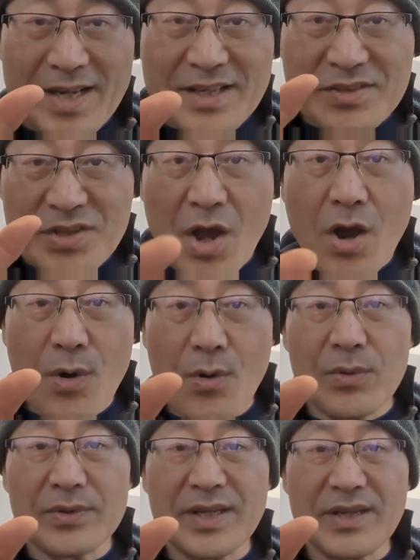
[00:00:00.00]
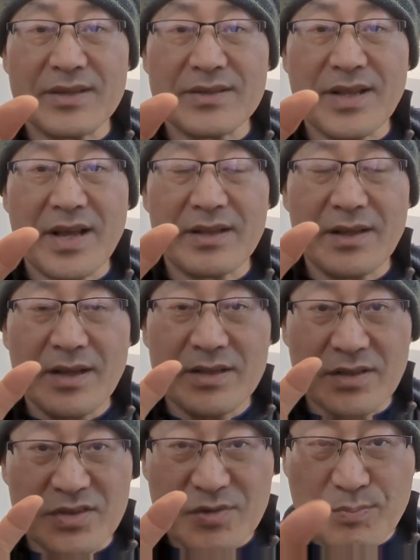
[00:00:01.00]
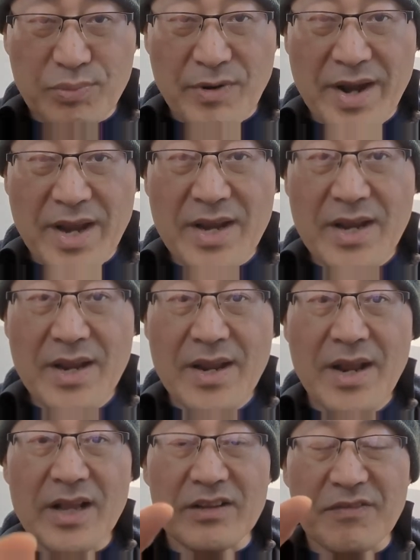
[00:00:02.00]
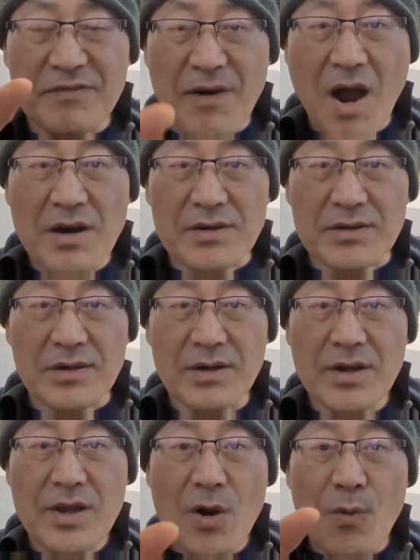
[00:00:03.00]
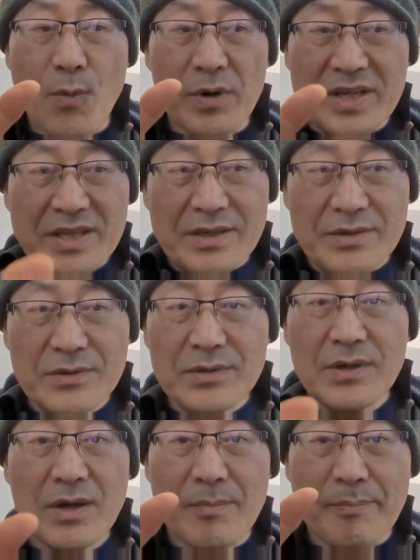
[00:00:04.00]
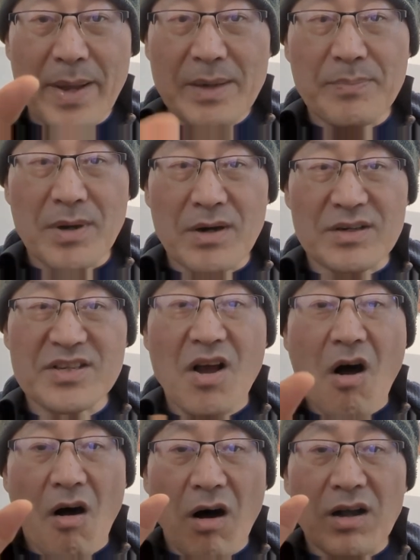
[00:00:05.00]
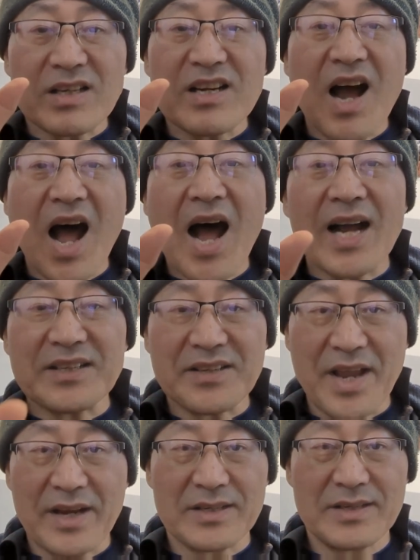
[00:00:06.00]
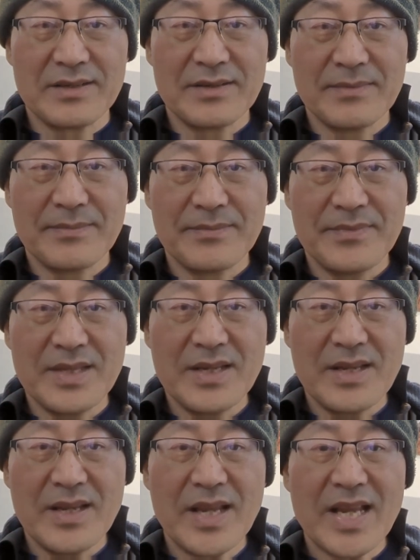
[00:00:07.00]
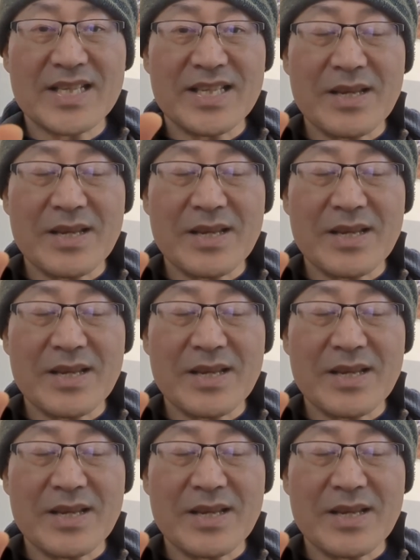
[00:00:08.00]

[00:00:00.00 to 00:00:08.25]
is known is that the spray and the fogger will kill bedbugs on contact. It's